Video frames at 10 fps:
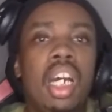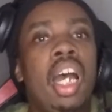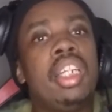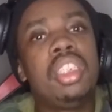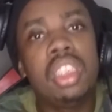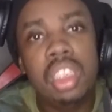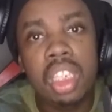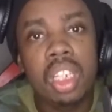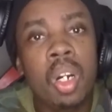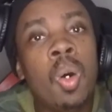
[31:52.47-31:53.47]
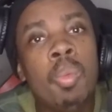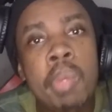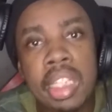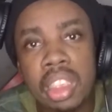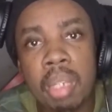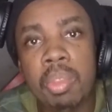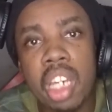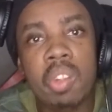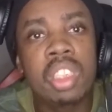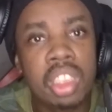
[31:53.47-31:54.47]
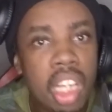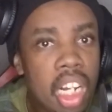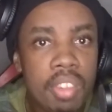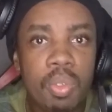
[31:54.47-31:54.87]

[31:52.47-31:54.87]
and see how best them can resolve